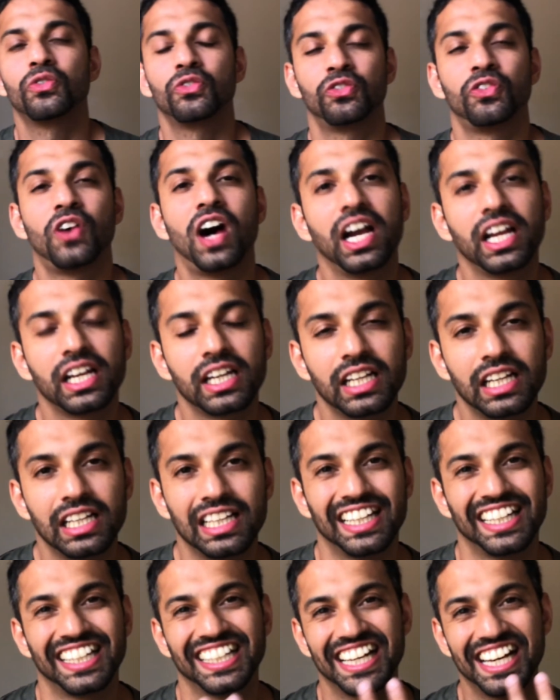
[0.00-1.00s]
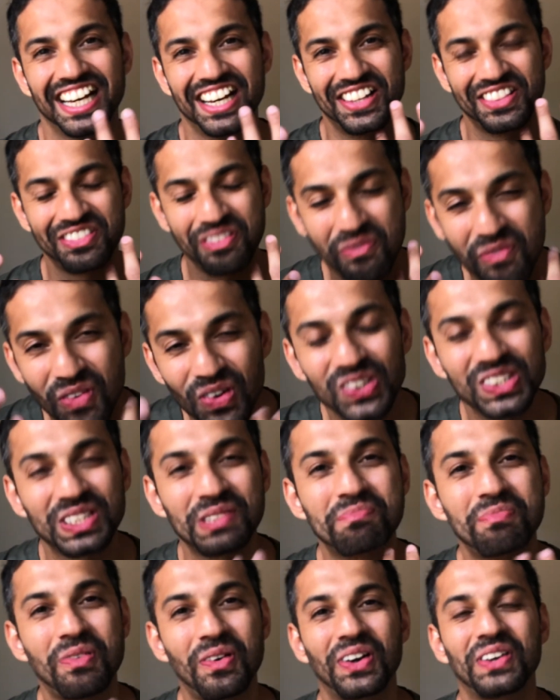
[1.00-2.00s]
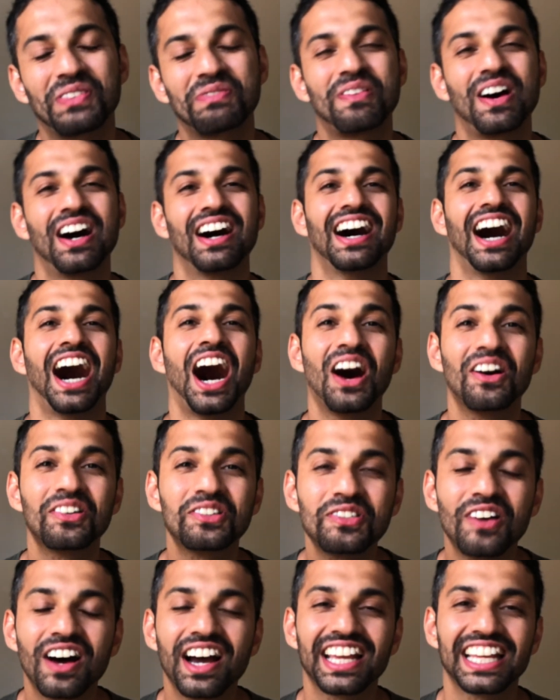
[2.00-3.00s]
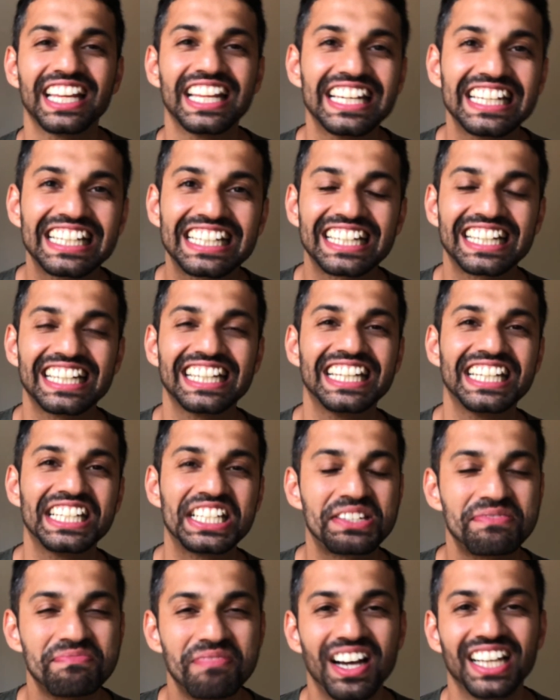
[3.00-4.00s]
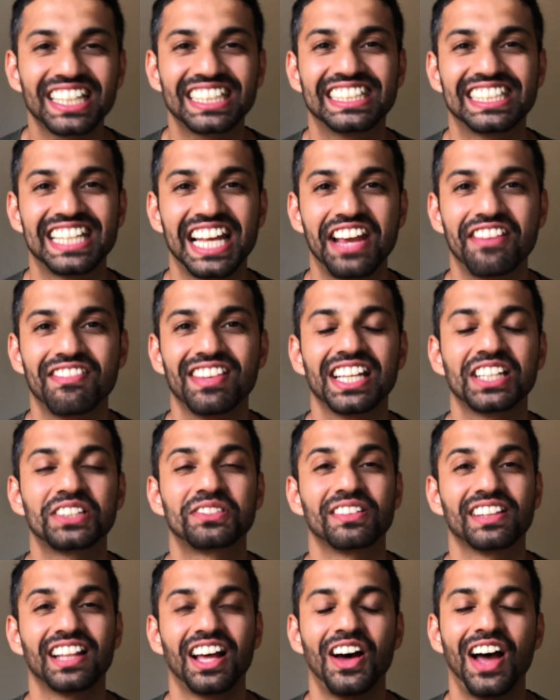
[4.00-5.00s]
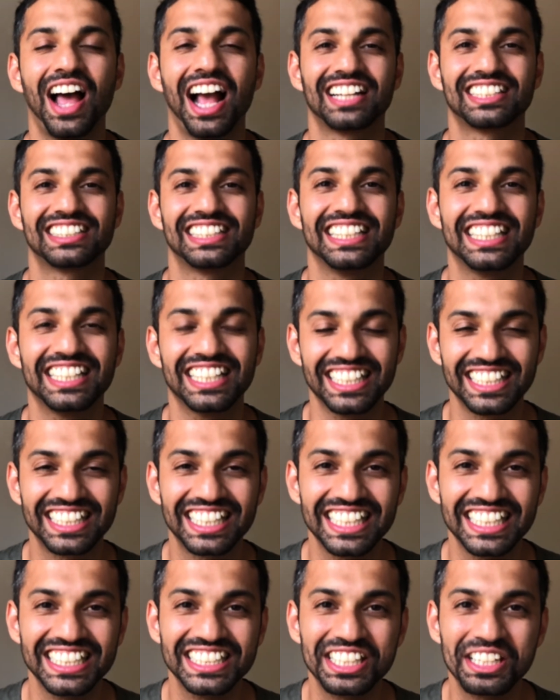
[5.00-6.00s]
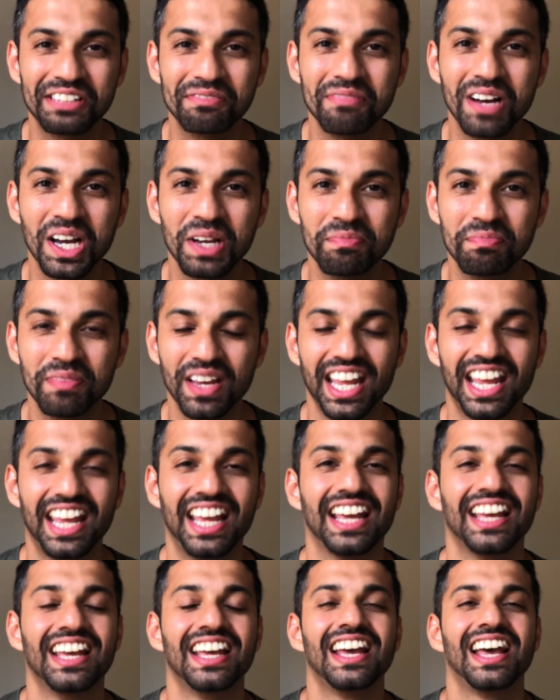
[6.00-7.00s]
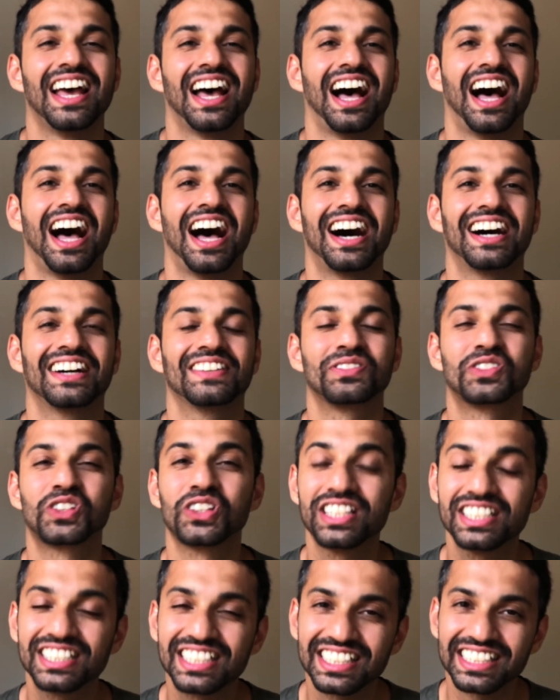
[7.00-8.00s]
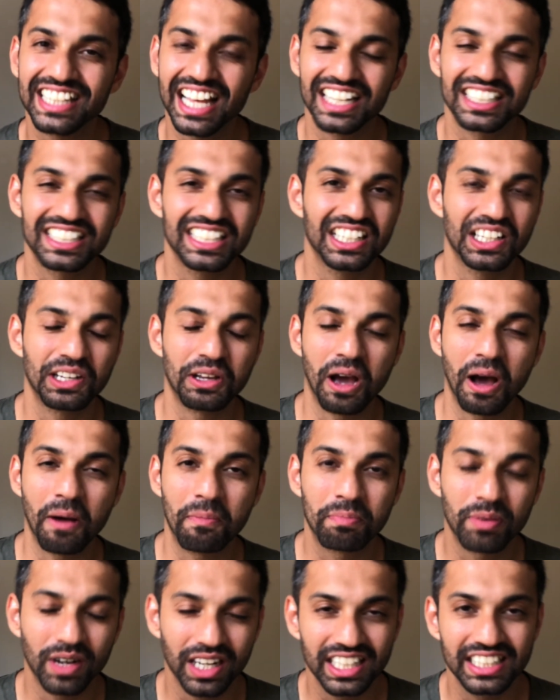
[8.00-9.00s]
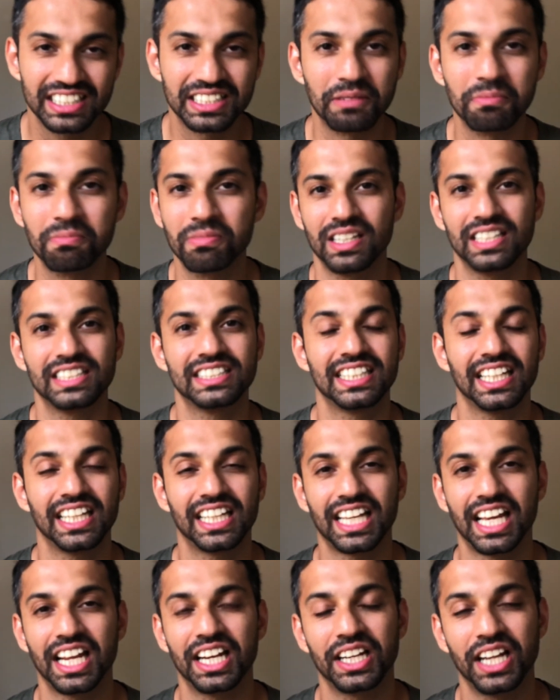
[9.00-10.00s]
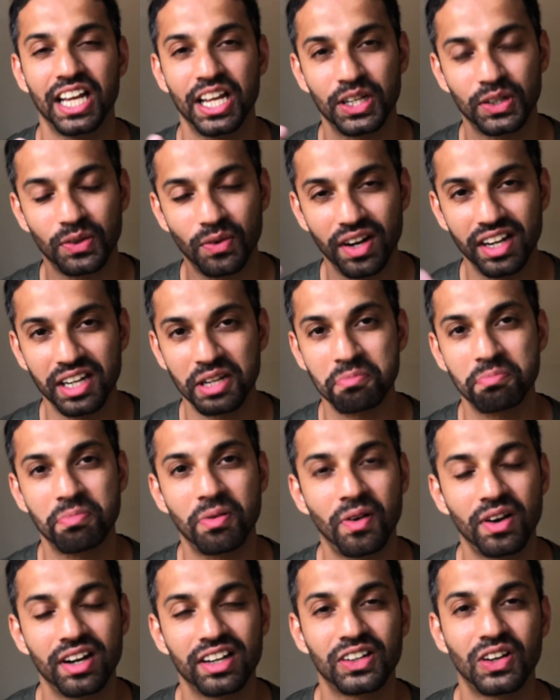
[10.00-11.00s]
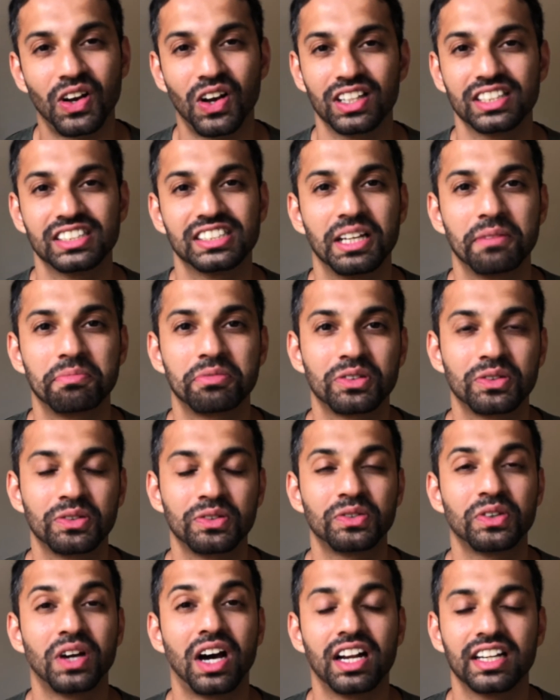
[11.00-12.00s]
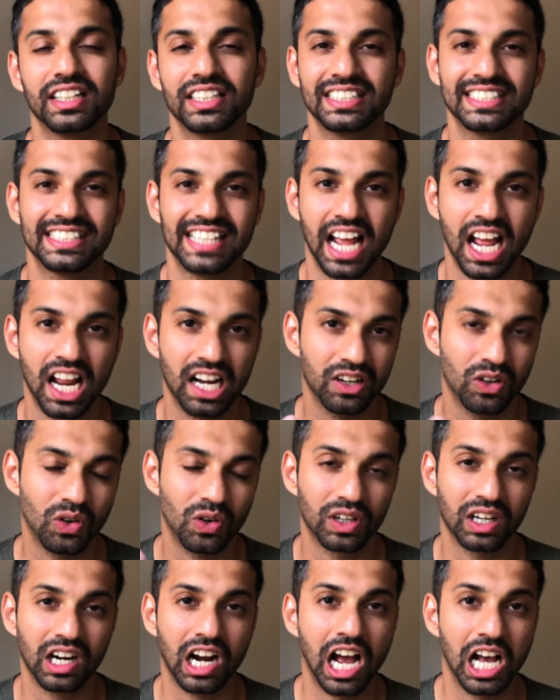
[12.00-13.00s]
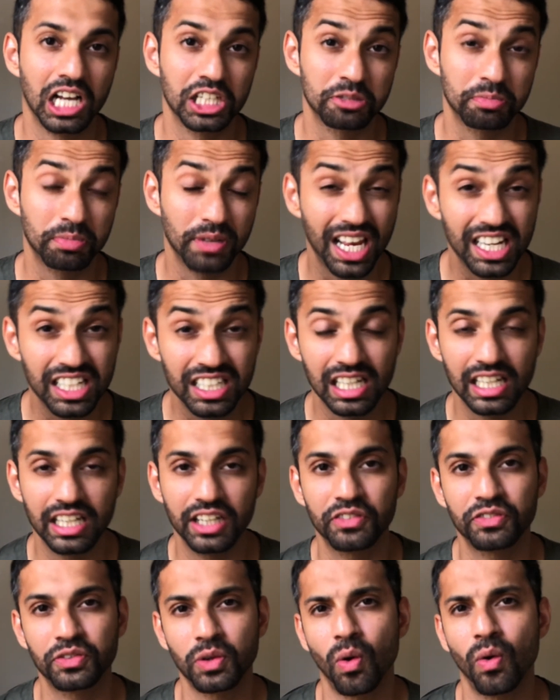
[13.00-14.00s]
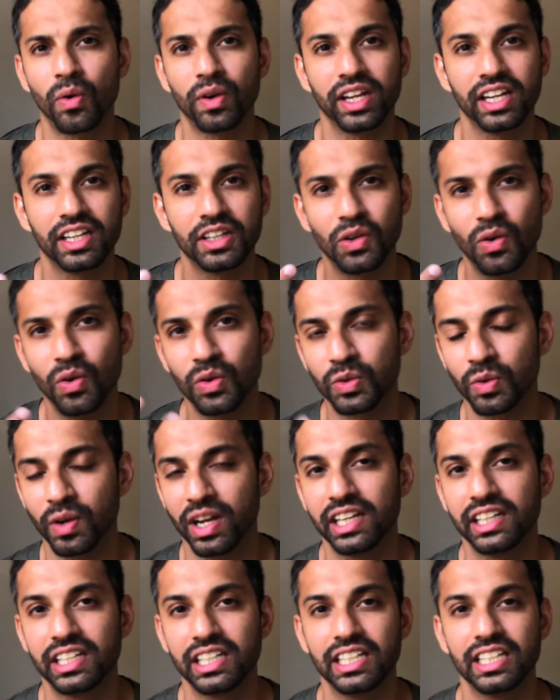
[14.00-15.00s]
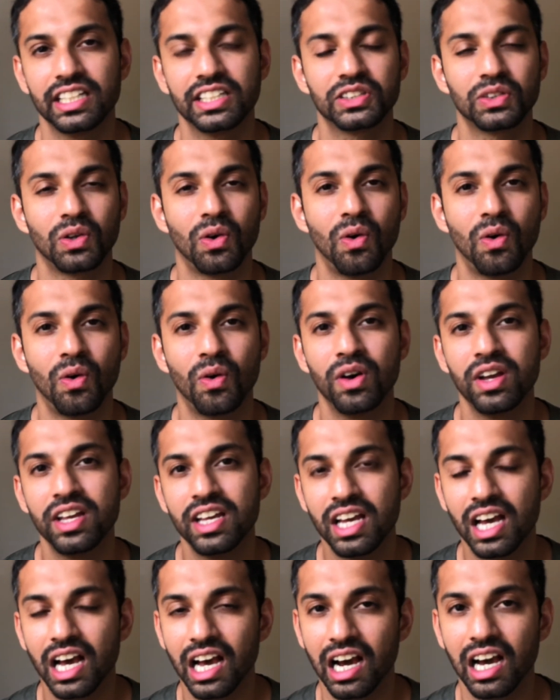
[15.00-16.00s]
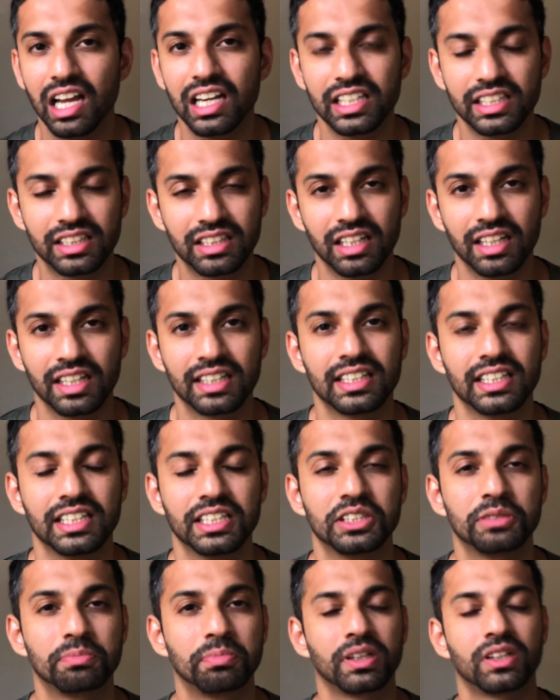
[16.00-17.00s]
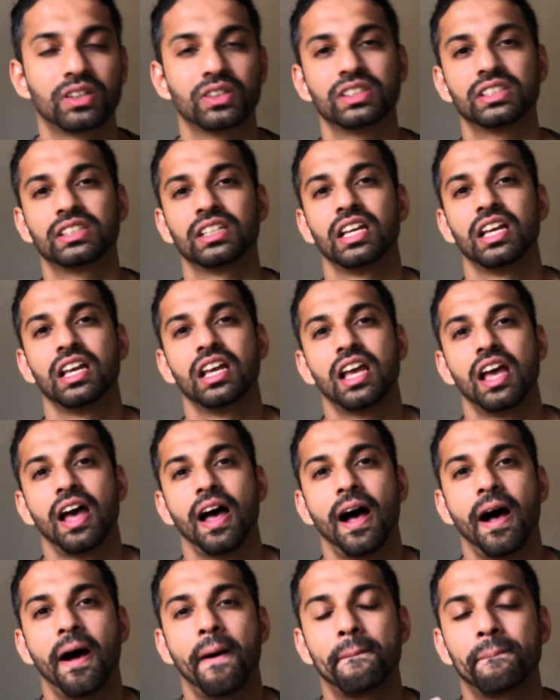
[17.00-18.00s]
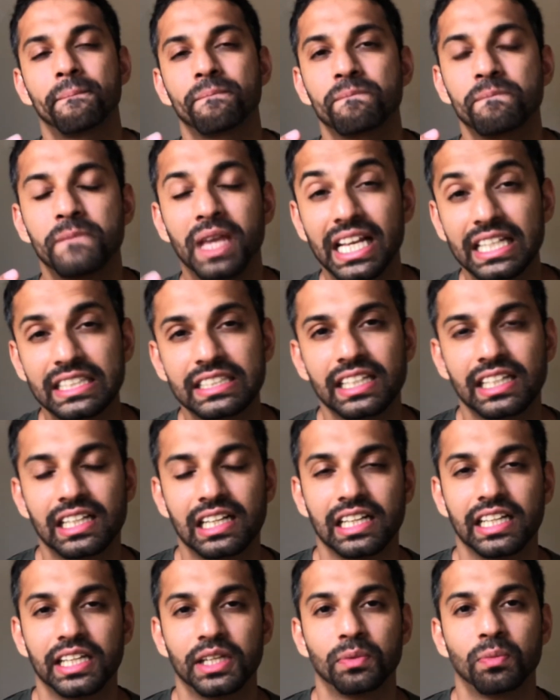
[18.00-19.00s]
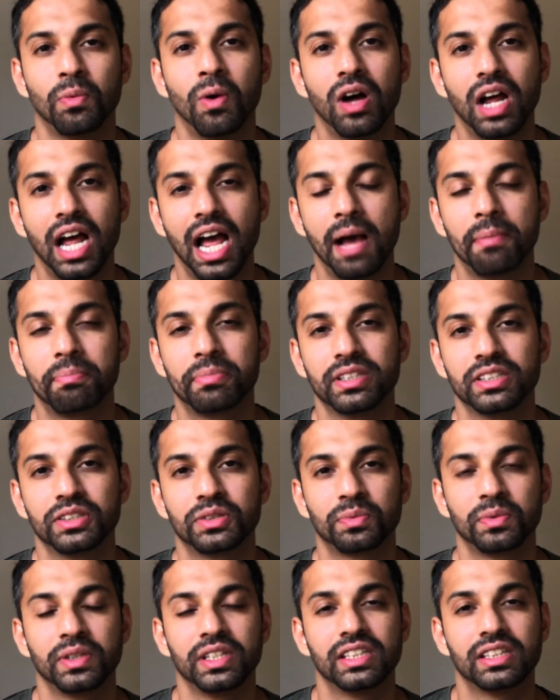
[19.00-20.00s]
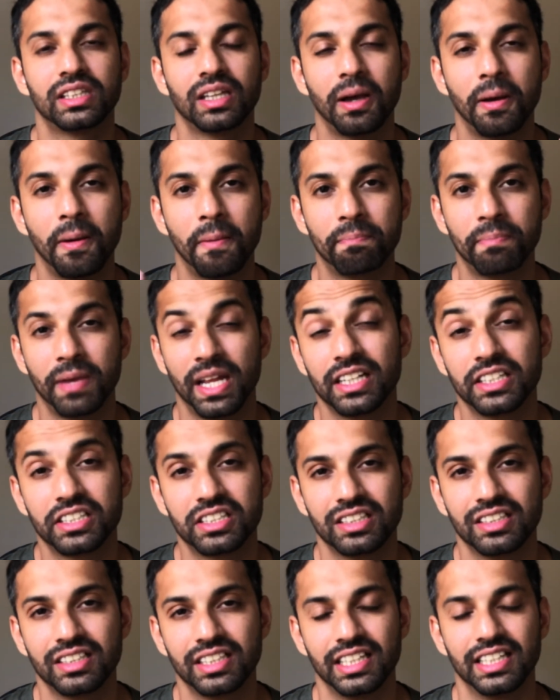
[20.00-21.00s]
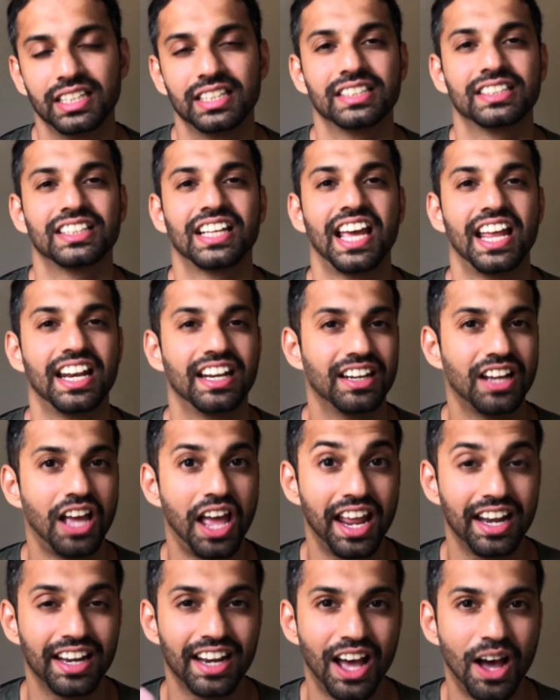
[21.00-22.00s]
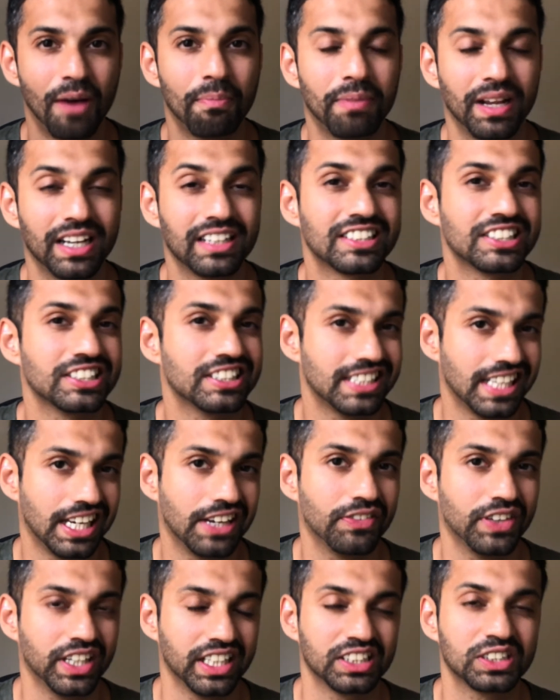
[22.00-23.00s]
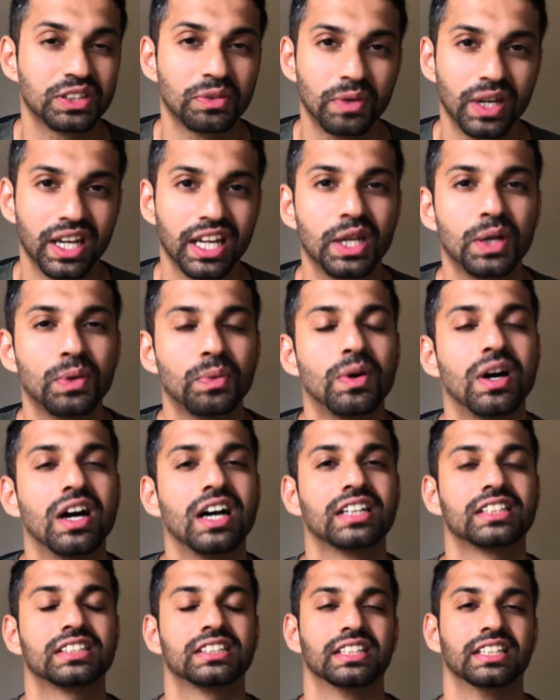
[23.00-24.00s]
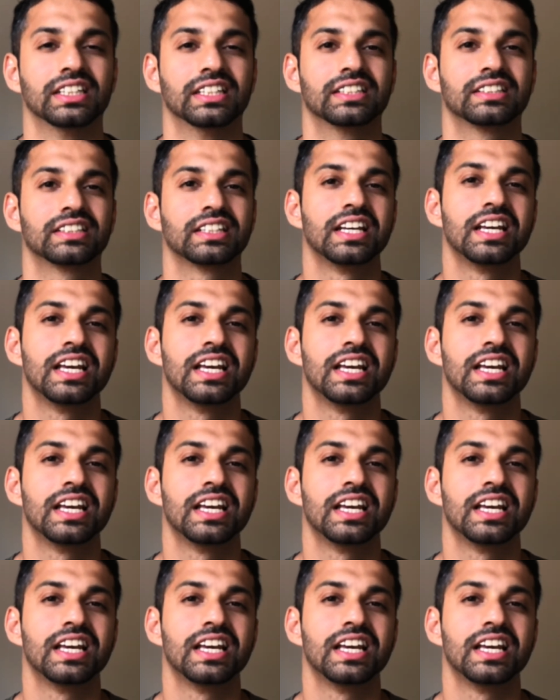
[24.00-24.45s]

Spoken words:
Finally, the most important part, how do I increase my savings without actually increasing my pay? So this is actually a pretty simplistic and quite important concept to understand or grasp, especially if you're in your 20s or early 30s, because basically what happens with a pension is, and pension savings, the way it works is,